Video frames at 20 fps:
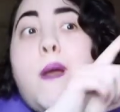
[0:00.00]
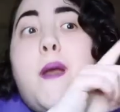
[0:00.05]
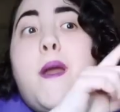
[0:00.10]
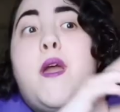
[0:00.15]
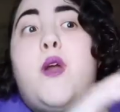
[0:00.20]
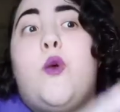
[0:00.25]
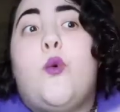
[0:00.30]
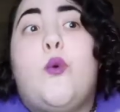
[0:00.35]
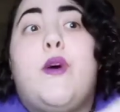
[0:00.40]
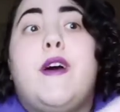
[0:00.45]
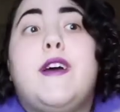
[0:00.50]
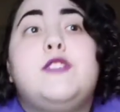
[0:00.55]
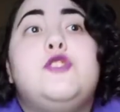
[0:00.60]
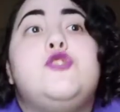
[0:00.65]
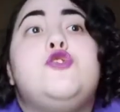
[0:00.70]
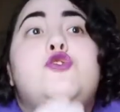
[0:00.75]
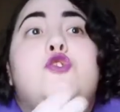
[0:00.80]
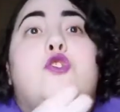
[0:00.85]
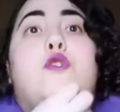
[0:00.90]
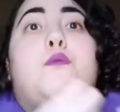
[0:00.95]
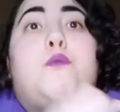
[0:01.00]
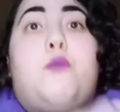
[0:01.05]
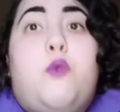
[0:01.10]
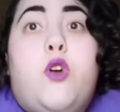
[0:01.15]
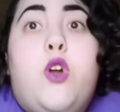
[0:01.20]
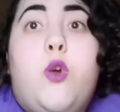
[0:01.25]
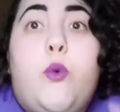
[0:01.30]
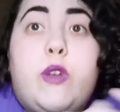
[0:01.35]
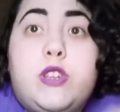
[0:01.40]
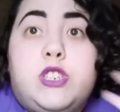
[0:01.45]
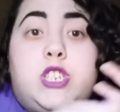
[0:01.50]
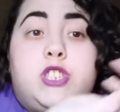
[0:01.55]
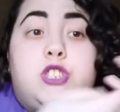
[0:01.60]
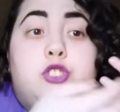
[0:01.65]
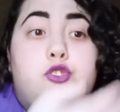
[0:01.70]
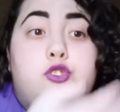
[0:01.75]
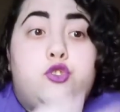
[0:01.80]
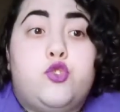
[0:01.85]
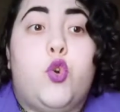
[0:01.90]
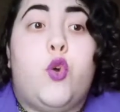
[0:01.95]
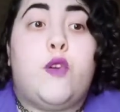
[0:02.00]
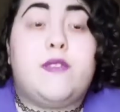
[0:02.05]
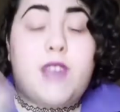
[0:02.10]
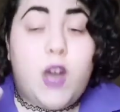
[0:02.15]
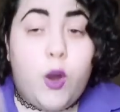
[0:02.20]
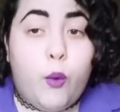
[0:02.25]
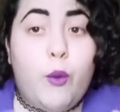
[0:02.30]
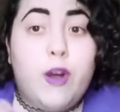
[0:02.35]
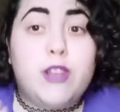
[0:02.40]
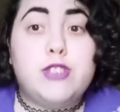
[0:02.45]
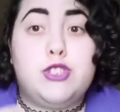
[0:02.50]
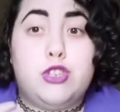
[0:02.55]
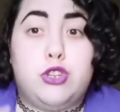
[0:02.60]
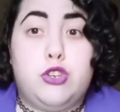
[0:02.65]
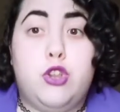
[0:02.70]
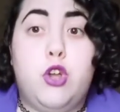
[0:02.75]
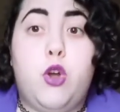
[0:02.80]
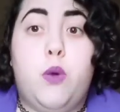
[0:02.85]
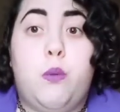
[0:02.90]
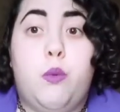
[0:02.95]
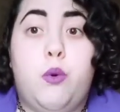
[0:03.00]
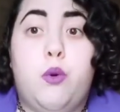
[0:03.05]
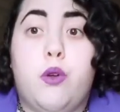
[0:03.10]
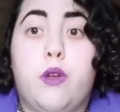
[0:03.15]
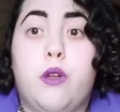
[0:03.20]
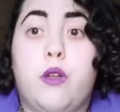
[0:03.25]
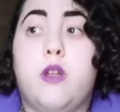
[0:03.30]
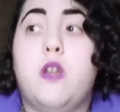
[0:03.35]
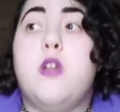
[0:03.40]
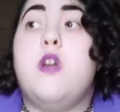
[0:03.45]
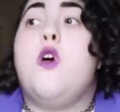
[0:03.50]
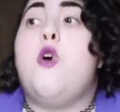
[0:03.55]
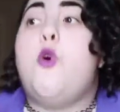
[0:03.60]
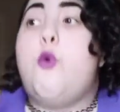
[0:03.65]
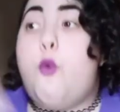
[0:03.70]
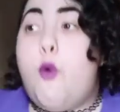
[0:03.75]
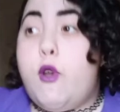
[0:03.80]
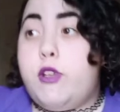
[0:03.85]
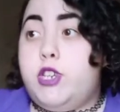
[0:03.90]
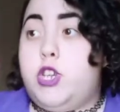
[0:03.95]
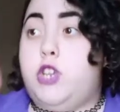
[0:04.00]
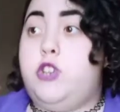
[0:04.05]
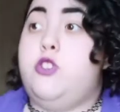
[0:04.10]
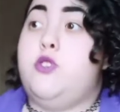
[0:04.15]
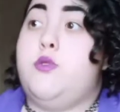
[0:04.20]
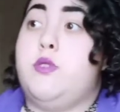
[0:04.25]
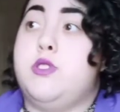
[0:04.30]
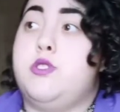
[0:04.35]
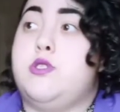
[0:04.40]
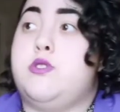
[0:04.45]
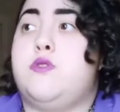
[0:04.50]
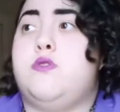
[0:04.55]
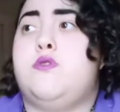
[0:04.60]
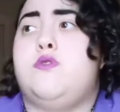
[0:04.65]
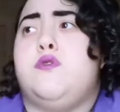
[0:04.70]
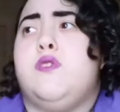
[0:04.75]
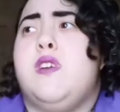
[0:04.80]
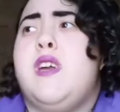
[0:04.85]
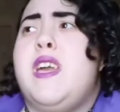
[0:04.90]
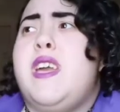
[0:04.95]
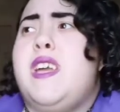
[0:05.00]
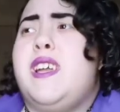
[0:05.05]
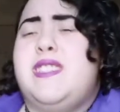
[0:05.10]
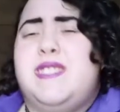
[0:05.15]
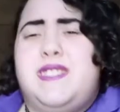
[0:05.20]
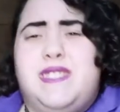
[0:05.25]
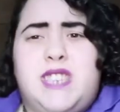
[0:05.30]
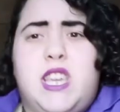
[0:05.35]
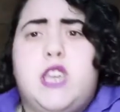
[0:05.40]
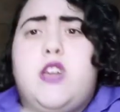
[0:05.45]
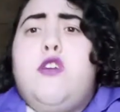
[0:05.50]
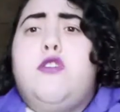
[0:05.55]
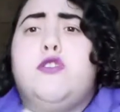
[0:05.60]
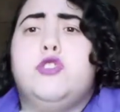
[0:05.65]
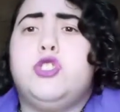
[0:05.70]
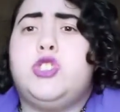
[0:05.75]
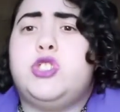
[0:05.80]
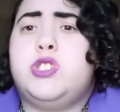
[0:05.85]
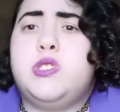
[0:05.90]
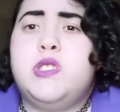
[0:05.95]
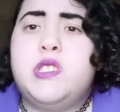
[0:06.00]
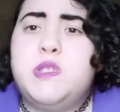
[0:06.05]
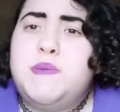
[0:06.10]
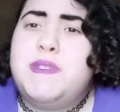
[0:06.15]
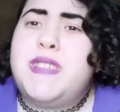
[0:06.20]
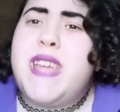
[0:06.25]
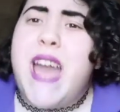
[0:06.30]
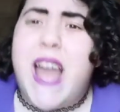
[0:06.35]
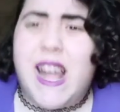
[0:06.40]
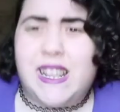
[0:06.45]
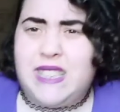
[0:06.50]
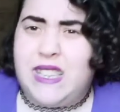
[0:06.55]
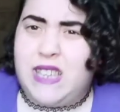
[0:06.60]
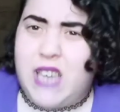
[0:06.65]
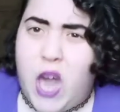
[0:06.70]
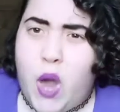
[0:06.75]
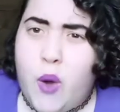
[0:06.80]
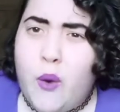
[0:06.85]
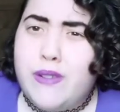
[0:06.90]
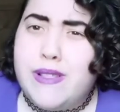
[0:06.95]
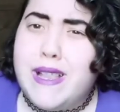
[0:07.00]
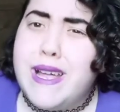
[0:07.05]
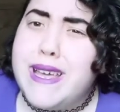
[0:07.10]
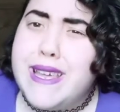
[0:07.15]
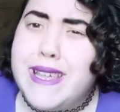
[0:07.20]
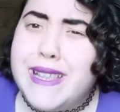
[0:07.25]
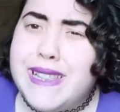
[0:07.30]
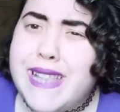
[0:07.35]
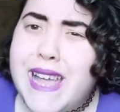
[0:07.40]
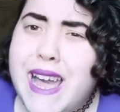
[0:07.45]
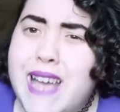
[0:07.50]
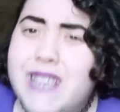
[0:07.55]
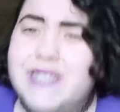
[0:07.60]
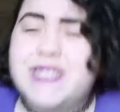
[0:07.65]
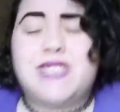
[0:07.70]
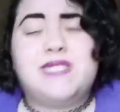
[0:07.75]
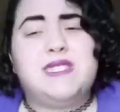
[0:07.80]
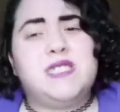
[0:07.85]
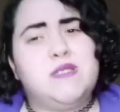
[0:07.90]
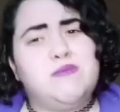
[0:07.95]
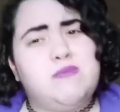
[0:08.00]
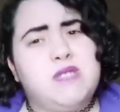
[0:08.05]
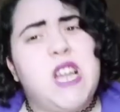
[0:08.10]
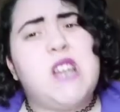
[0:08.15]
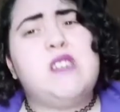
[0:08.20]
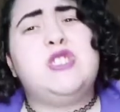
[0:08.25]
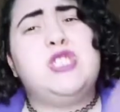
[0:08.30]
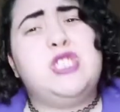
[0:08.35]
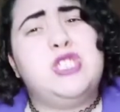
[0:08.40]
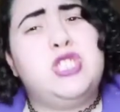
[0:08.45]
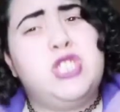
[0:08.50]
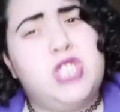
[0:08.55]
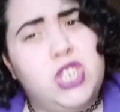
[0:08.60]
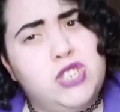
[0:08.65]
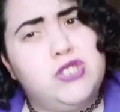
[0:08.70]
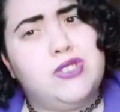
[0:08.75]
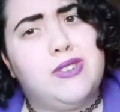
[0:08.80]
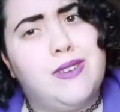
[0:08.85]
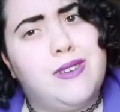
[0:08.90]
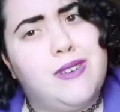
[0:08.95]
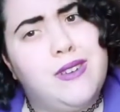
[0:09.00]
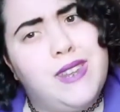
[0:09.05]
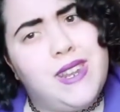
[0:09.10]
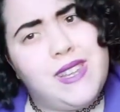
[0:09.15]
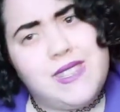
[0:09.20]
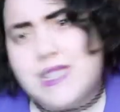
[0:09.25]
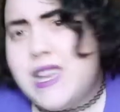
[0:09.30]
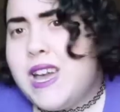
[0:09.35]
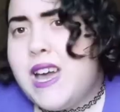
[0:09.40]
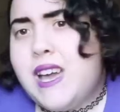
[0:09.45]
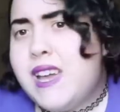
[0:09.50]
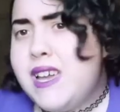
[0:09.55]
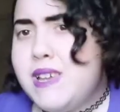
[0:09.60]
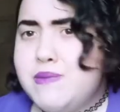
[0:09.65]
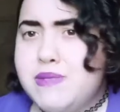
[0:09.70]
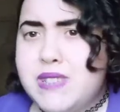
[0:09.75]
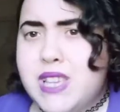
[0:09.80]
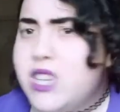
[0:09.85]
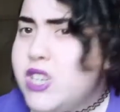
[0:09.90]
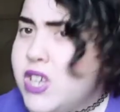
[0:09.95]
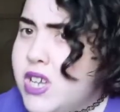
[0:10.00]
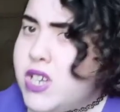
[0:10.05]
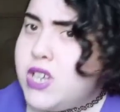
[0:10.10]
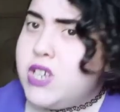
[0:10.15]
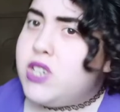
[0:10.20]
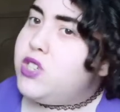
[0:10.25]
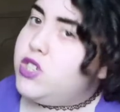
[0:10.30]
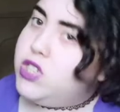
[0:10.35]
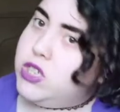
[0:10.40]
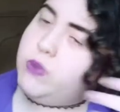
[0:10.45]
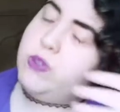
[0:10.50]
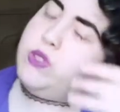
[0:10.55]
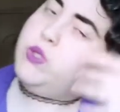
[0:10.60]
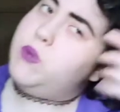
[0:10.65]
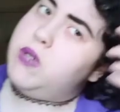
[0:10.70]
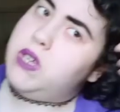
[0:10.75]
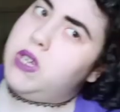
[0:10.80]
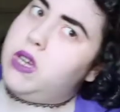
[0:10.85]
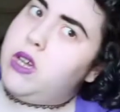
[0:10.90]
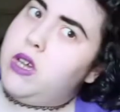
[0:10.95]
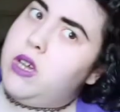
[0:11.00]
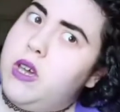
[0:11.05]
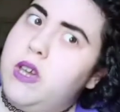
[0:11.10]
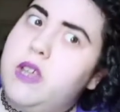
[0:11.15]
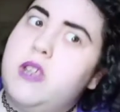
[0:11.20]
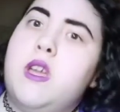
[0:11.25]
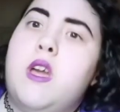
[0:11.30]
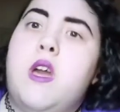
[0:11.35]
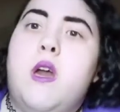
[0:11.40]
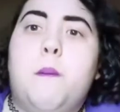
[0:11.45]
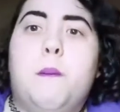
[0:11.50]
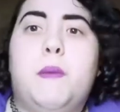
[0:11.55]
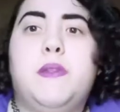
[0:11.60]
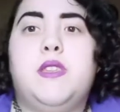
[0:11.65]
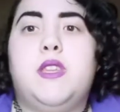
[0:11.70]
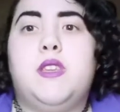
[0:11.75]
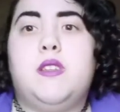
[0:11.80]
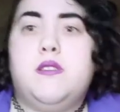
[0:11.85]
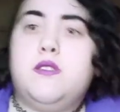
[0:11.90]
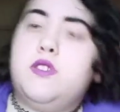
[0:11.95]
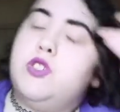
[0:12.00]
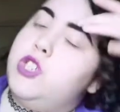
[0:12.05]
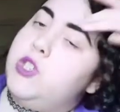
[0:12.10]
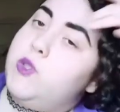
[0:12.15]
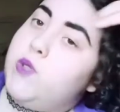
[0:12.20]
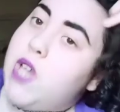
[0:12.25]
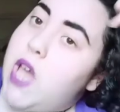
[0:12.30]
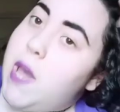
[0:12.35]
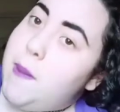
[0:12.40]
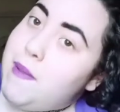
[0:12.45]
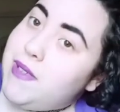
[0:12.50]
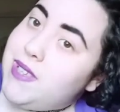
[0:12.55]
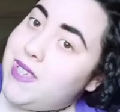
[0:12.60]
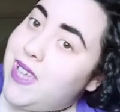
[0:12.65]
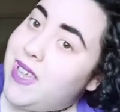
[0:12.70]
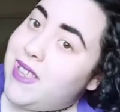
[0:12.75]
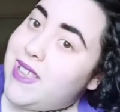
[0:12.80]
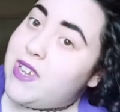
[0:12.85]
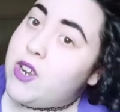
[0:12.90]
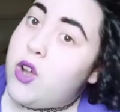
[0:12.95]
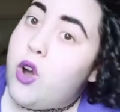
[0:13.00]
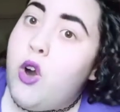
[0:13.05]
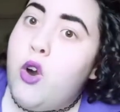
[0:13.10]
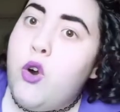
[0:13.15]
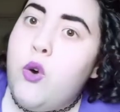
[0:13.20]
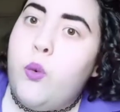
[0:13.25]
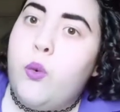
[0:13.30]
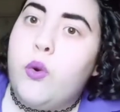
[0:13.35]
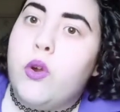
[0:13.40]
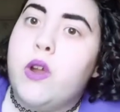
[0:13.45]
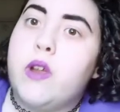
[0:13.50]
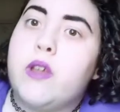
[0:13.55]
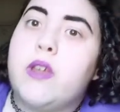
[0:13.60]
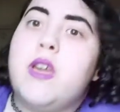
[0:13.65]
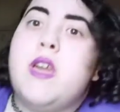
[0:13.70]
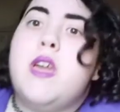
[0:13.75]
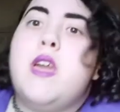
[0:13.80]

and want to know more what she's in school, because I want to know more what she do in school. And saying, oh, she's been acting out a lot in class. Like, sometimes she's good at times. Like, she was doing good, but then she was missing a lot of homework.